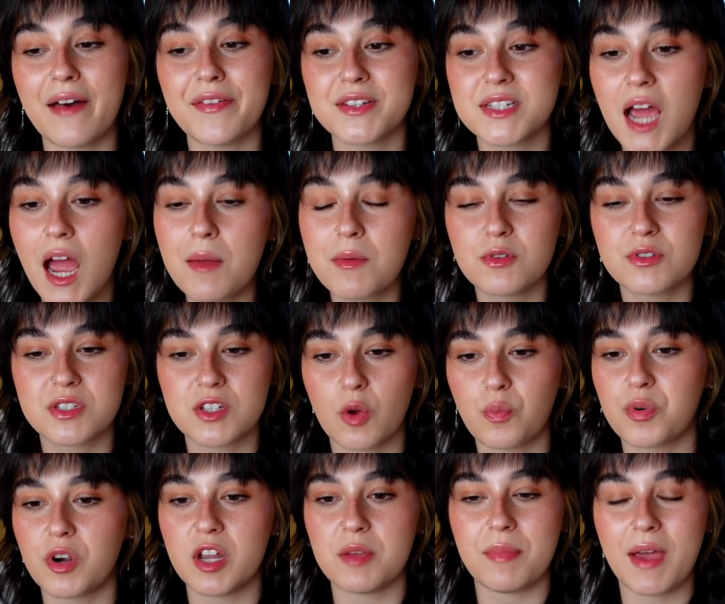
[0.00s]
at the time it was still
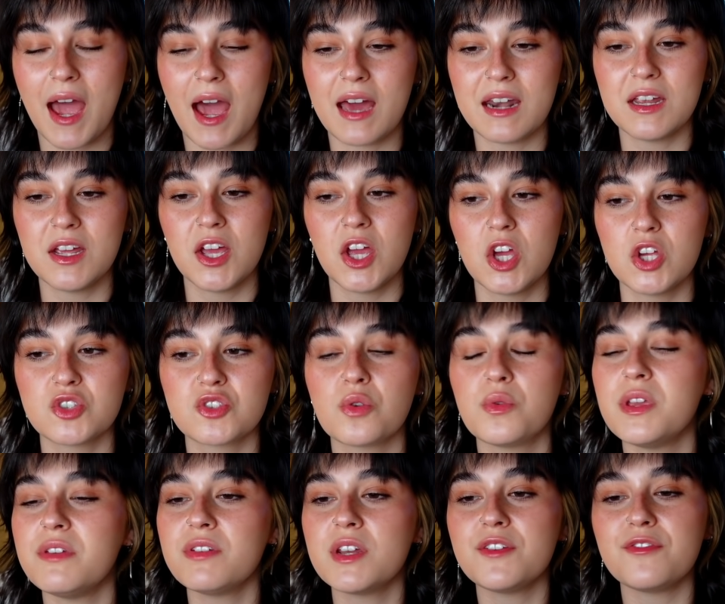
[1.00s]
pretty bad. So
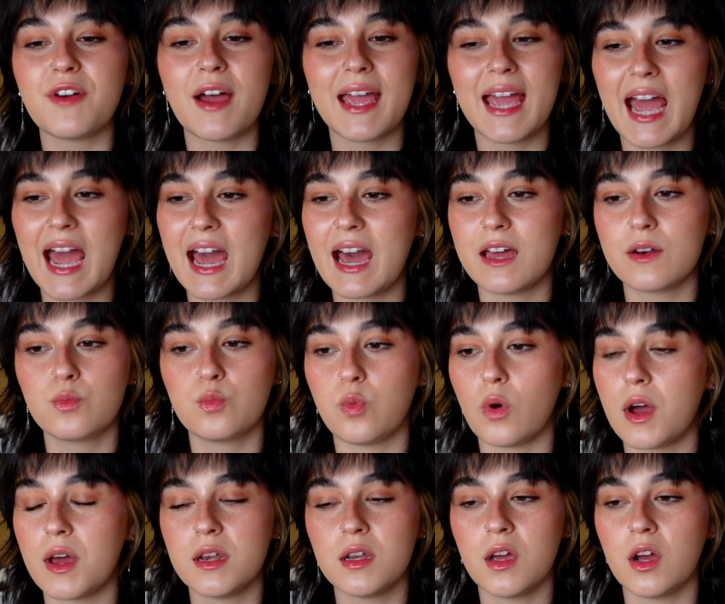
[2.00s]
even if I had
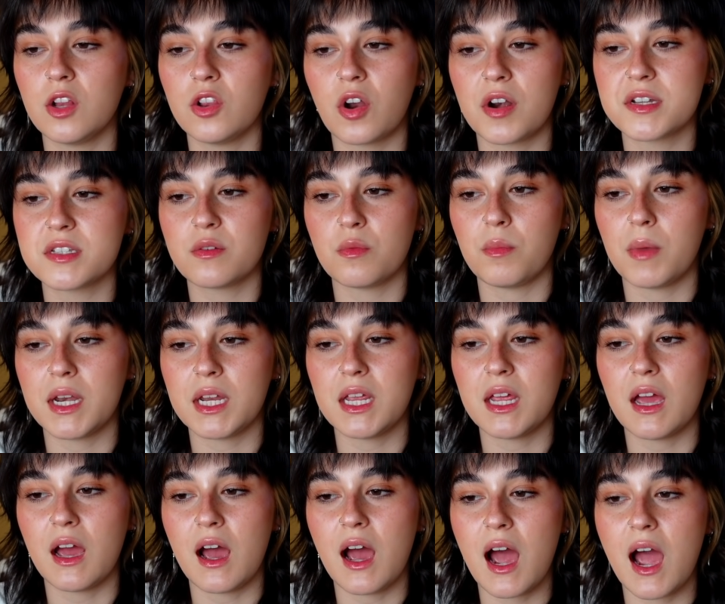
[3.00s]
won a large sum of
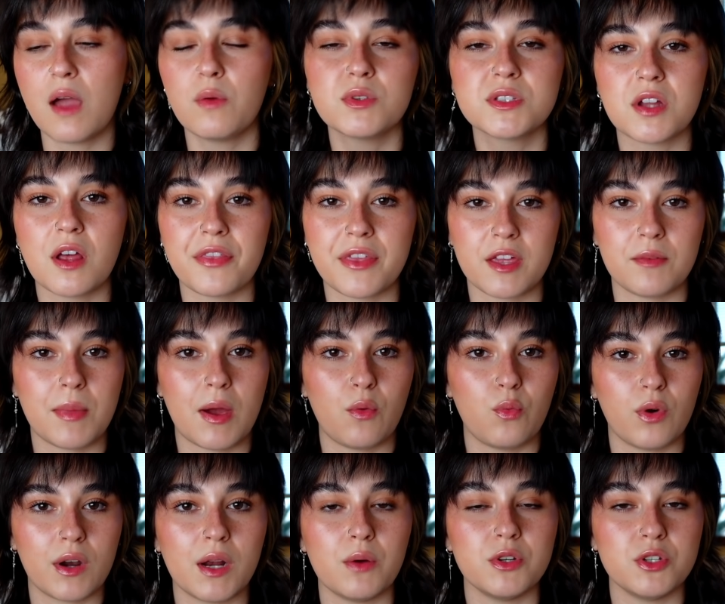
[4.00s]
money, I was not thinking about
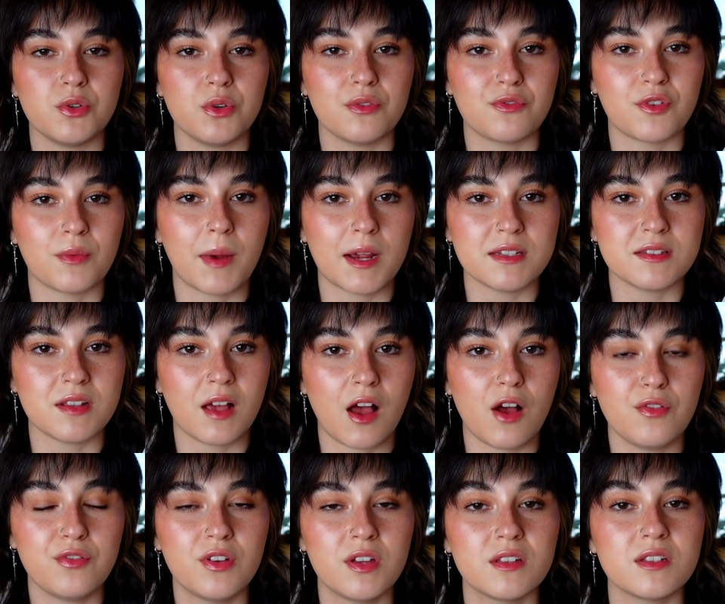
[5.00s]
what I would do it for
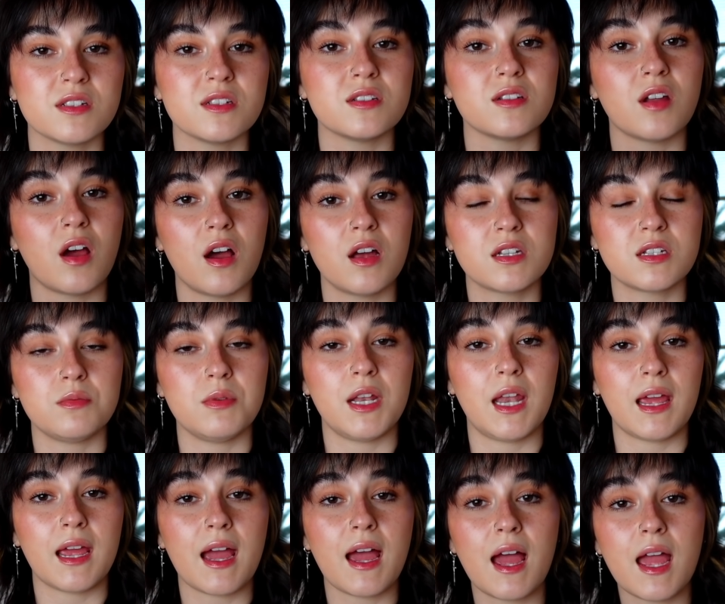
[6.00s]
myself. This is not to be
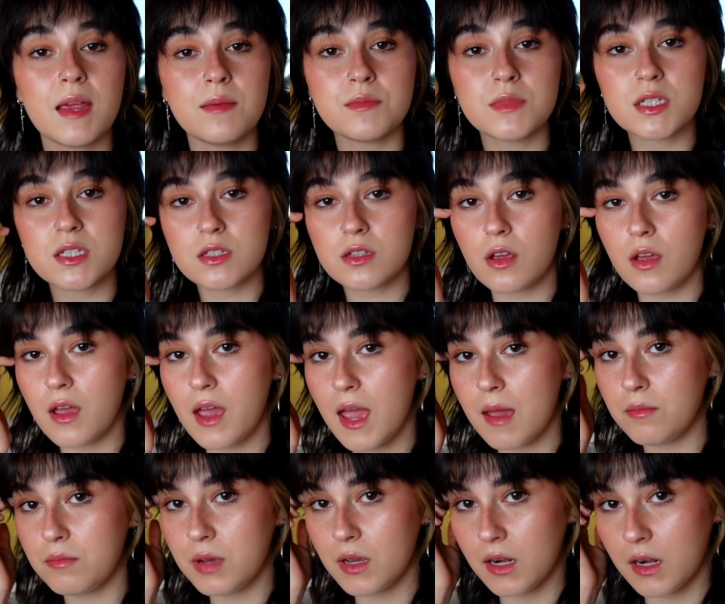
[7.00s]
like, I'm so
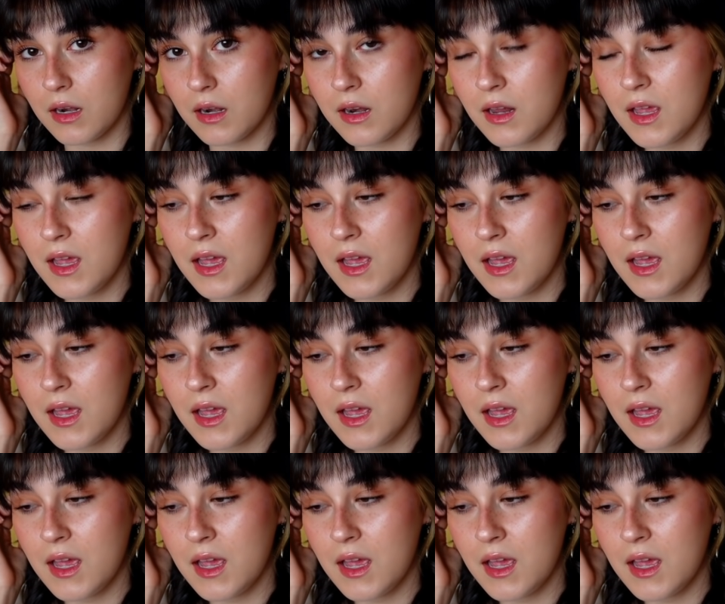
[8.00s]
humble.